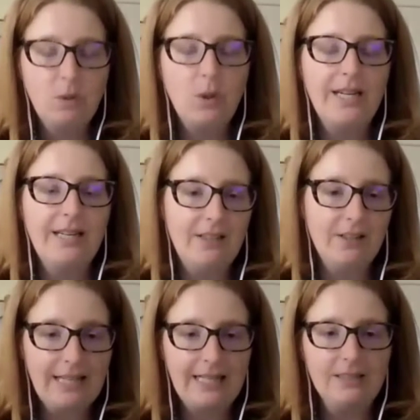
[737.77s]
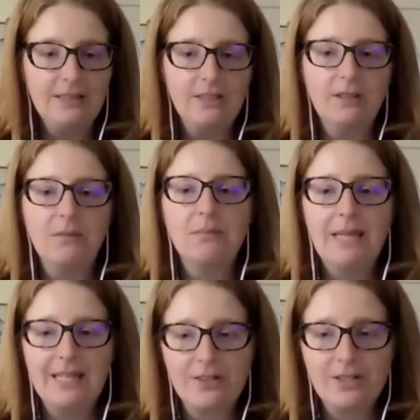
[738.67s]
put it in your calendar,
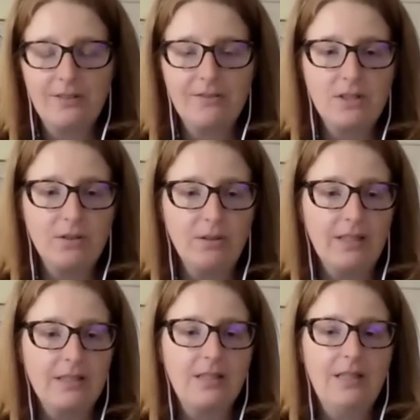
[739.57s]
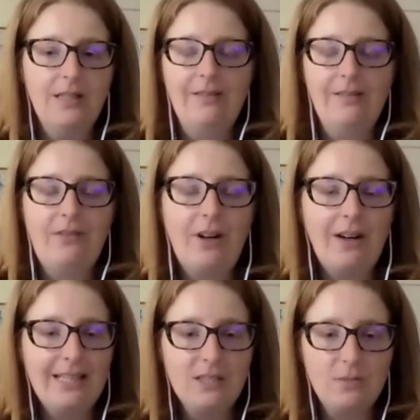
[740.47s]
make yourself do it
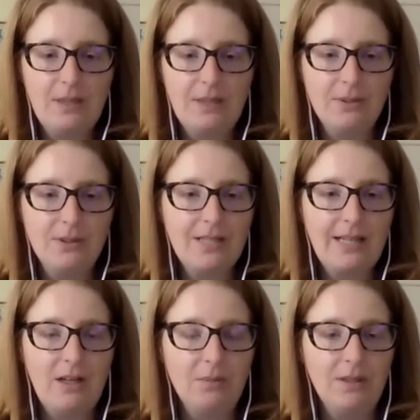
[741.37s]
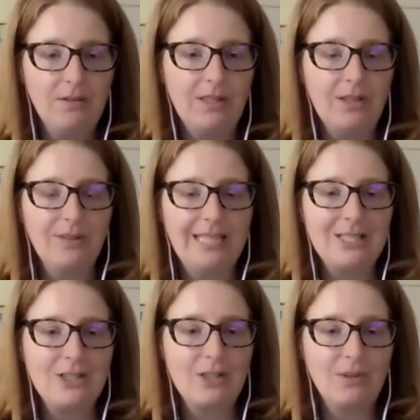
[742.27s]
find people to help you. You don't
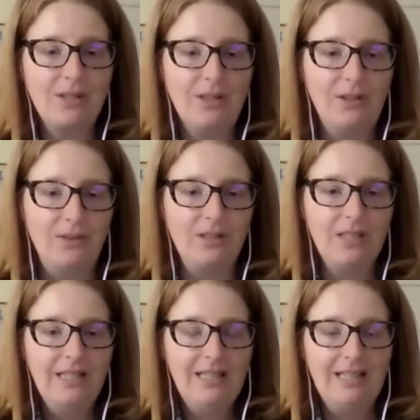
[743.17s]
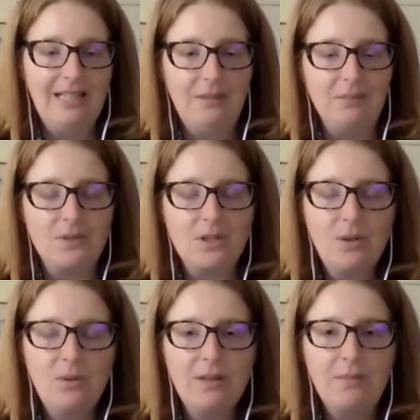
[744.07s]
need to do it alone. Um,
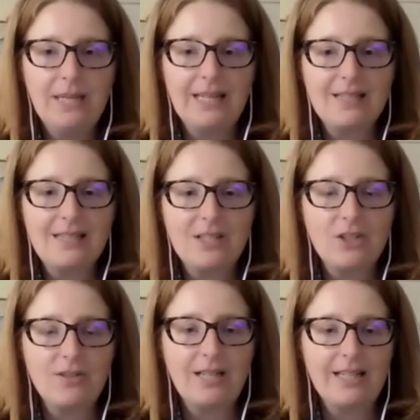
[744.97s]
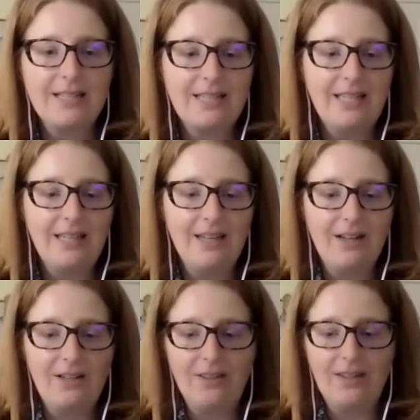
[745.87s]
two of the biggest issues I see
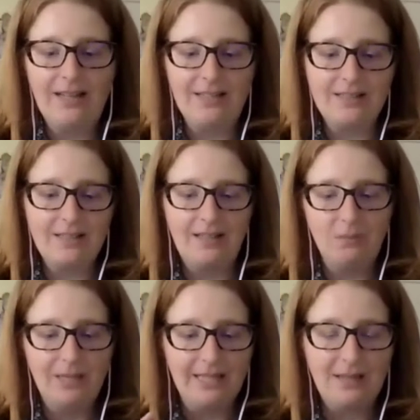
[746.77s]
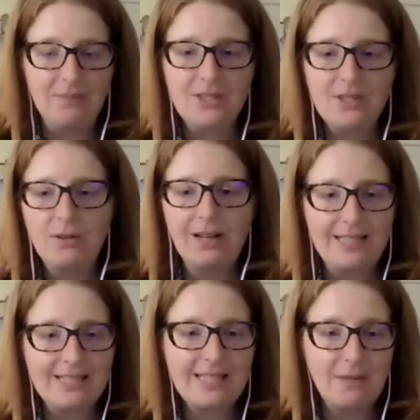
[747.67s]
are that uh, when it comes to kind
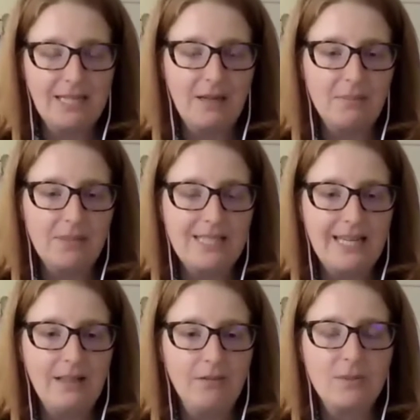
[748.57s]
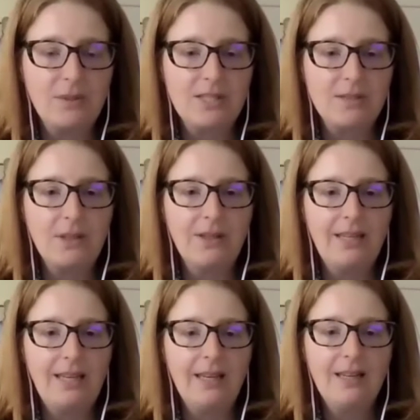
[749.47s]
of stepping up and taking
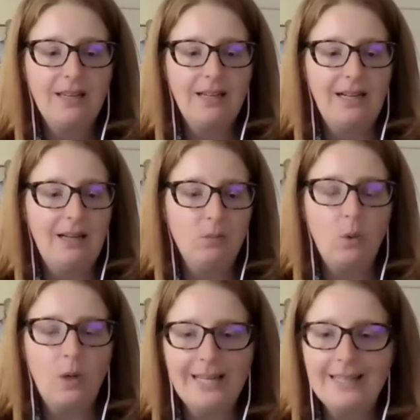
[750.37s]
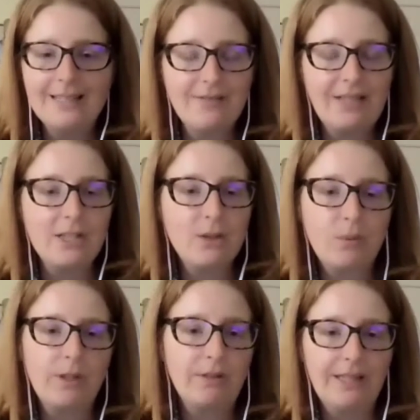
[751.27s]
responsibility, um, one is if I just
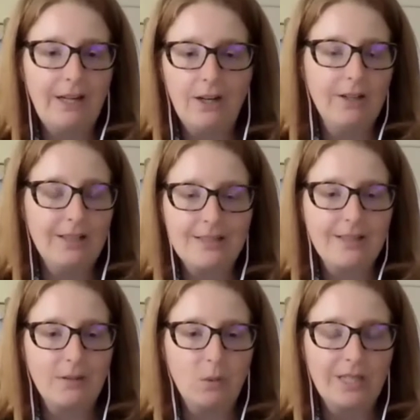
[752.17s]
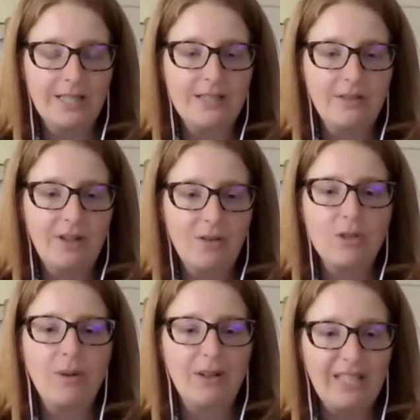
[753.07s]
work really hard, it's going to work itself out.
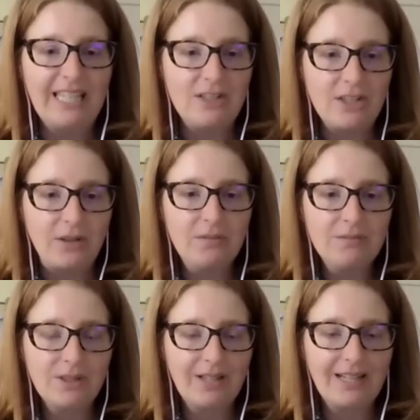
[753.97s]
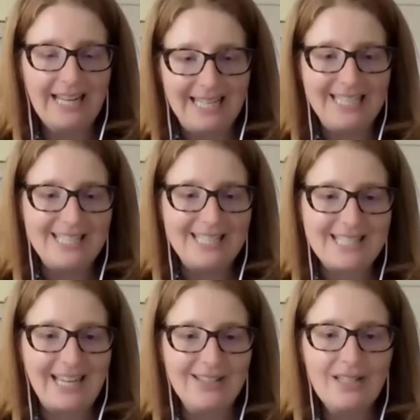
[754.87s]
So I don't need to. So kind of head in the
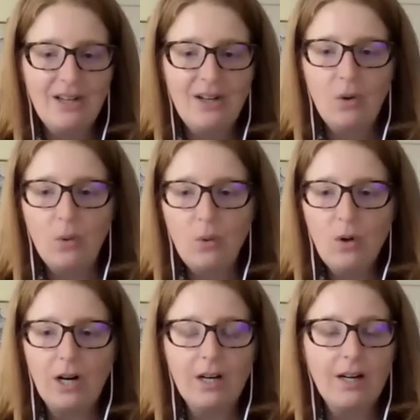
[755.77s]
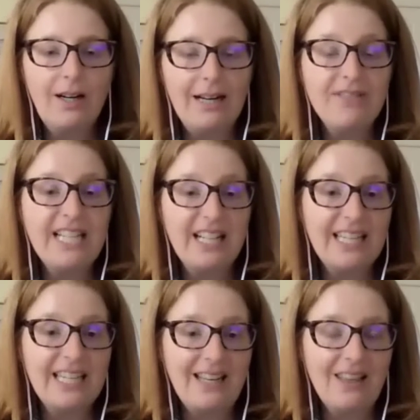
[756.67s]
sand. Or I've
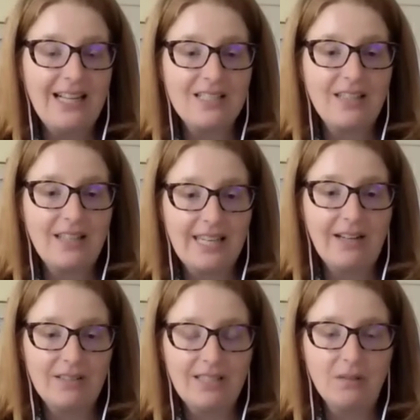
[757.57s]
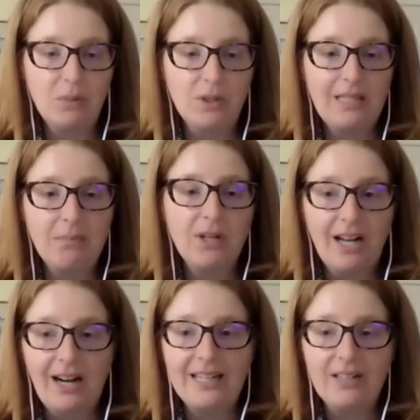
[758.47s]
delegated that to the accountant and the bookkeeper,
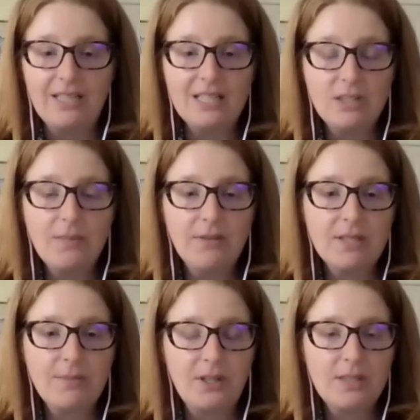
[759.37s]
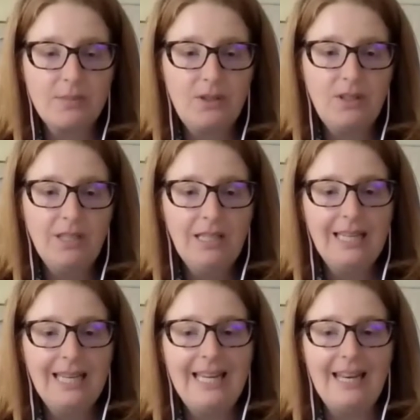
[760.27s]
and I don't need to be responsible
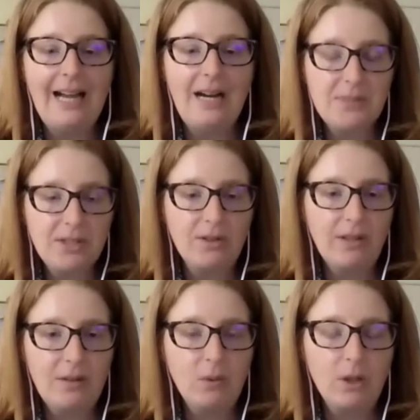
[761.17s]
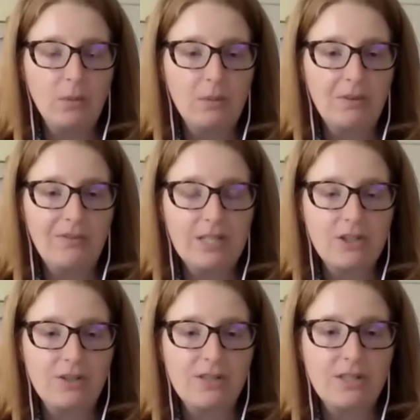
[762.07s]
and absolutely work with
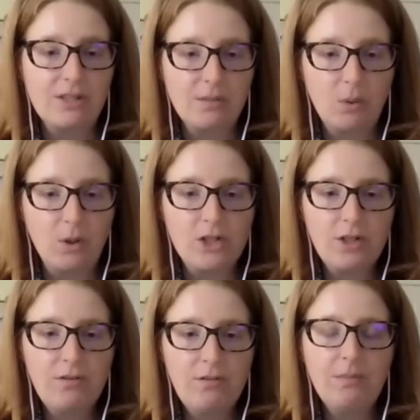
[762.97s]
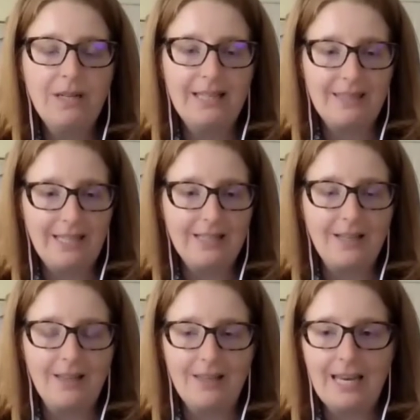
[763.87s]
professionals to support you but at the end
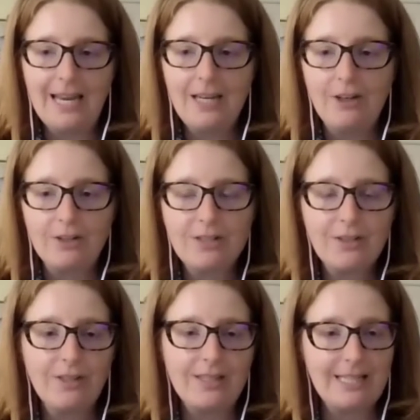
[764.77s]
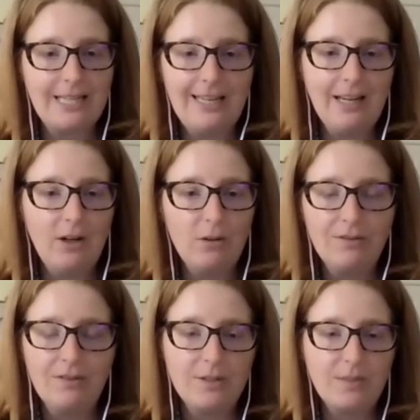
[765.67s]
of the day you're still the ceo
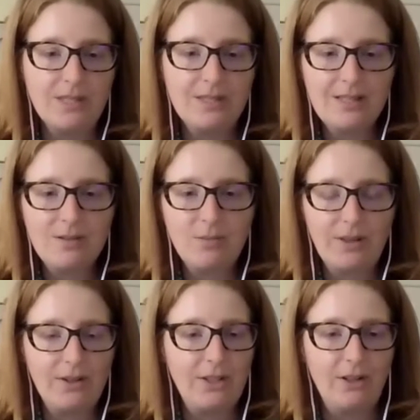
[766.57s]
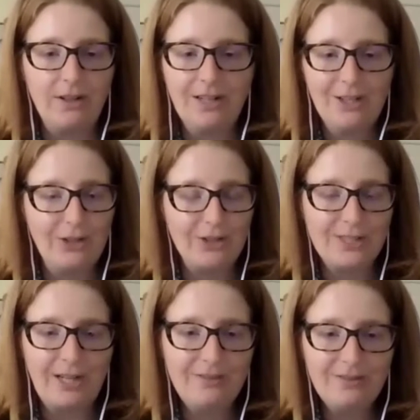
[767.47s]
of this business whether you're
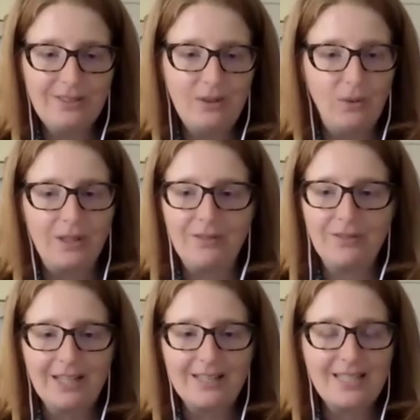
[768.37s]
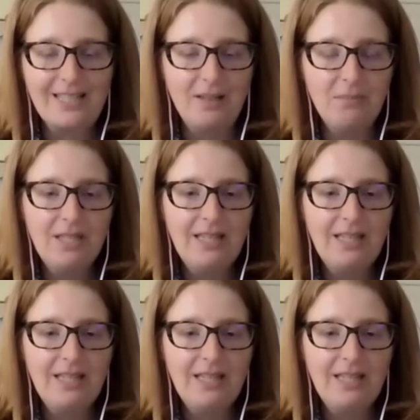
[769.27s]
yourself or you've got a team